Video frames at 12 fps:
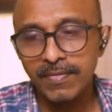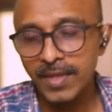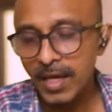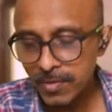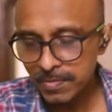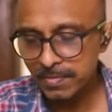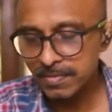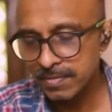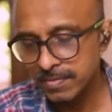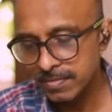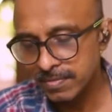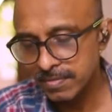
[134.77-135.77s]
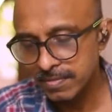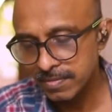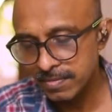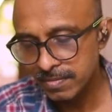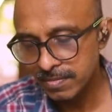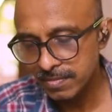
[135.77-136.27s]
Now,
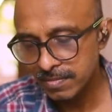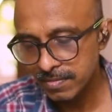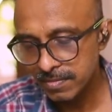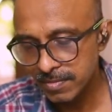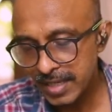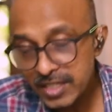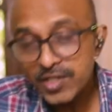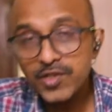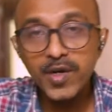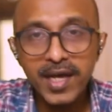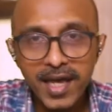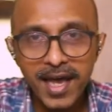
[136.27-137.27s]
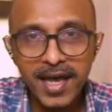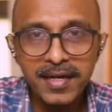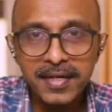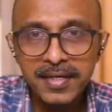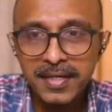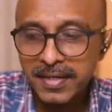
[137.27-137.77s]
let's try
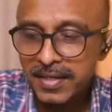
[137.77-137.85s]
and